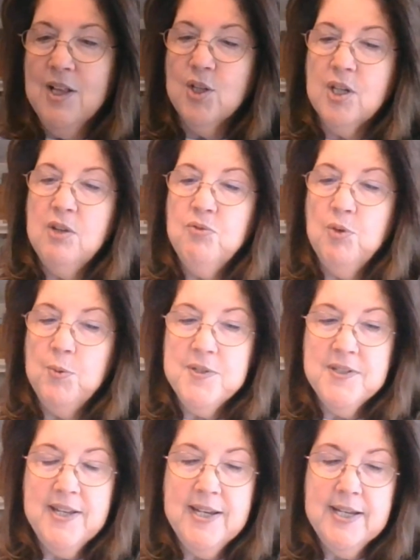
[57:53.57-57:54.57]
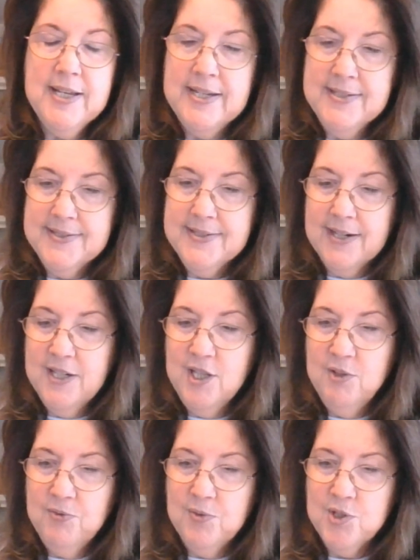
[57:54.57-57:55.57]
looking forward to that. I started
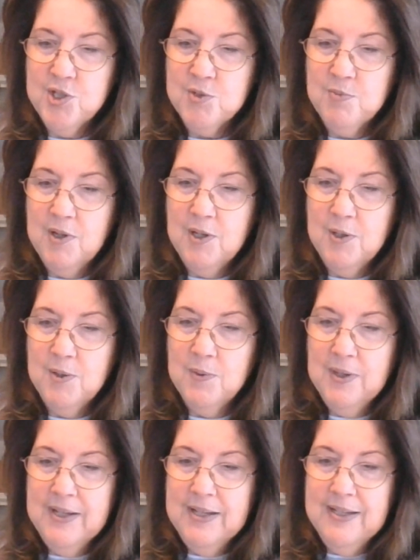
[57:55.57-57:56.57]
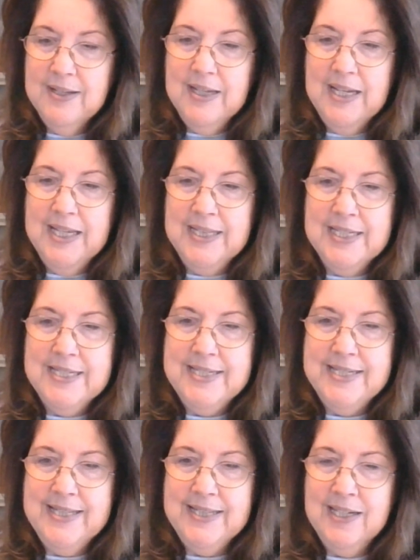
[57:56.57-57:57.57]
the first row and then
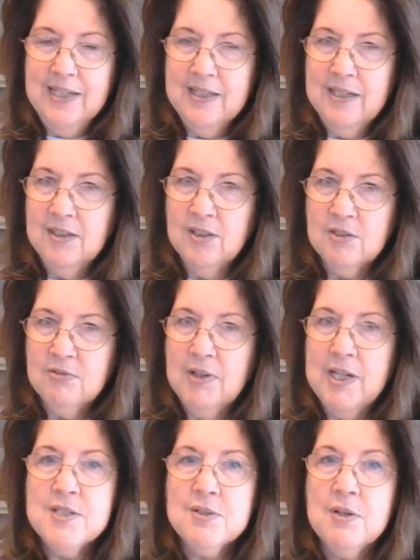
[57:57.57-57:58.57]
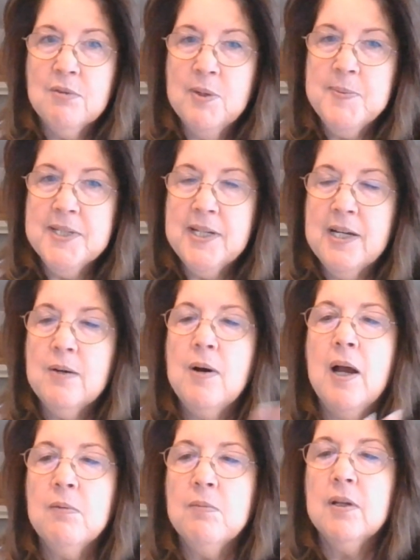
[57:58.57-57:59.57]
didn't think that it looked right, so I ripped it out.
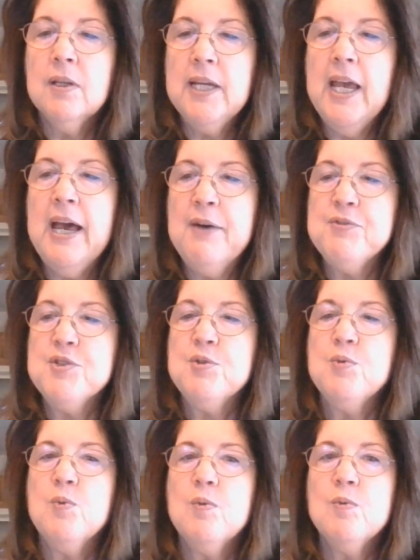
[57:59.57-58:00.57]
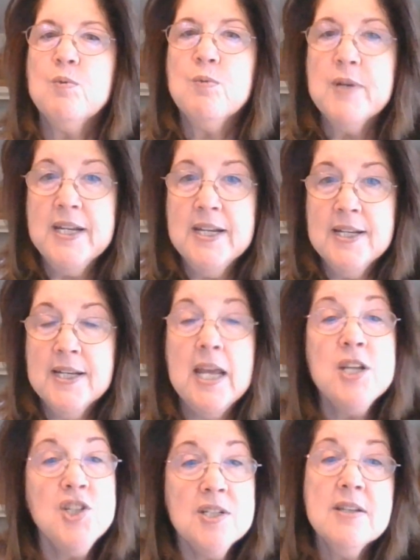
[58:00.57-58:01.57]
I really have to read,
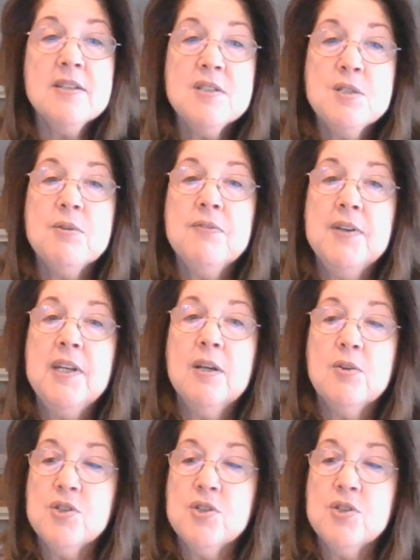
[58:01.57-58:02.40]
and she does do a video